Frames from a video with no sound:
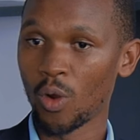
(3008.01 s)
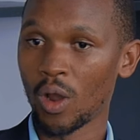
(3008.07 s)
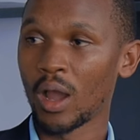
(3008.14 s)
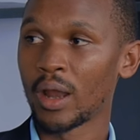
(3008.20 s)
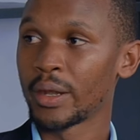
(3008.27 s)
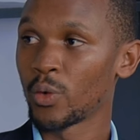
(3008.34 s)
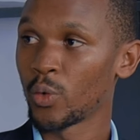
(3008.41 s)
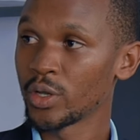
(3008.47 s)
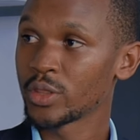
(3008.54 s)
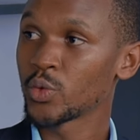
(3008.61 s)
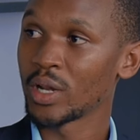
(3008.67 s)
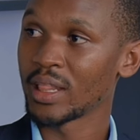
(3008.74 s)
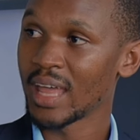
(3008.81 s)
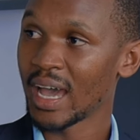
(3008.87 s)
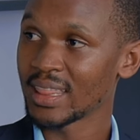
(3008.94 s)
oh, and what
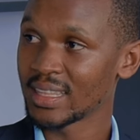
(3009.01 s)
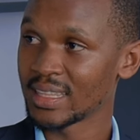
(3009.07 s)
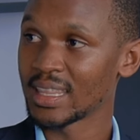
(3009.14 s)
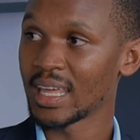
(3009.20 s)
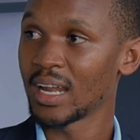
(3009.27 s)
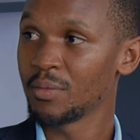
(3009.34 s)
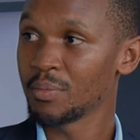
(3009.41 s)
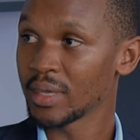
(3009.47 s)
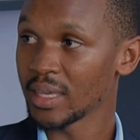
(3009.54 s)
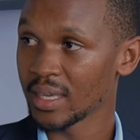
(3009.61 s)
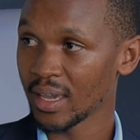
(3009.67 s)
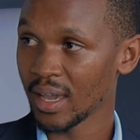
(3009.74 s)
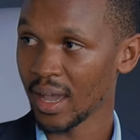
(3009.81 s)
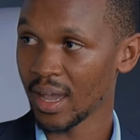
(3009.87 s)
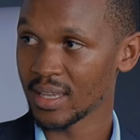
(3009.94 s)
will that tell me
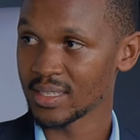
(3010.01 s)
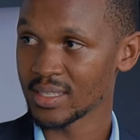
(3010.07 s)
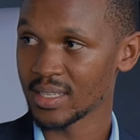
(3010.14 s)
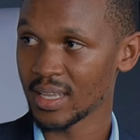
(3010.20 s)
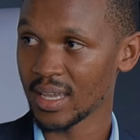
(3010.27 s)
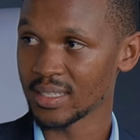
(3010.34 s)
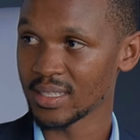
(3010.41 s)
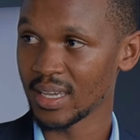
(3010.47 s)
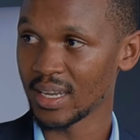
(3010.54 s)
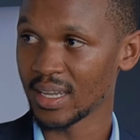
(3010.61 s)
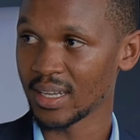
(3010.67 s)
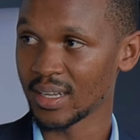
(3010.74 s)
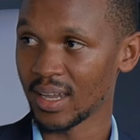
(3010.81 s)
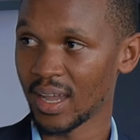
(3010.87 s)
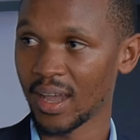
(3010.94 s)
as, as Erick?
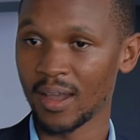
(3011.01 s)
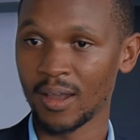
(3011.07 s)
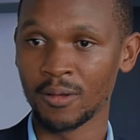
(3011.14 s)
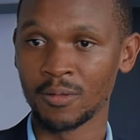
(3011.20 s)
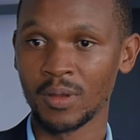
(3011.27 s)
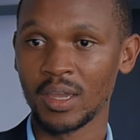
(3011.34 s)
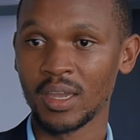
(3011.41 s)
Mm -hmm.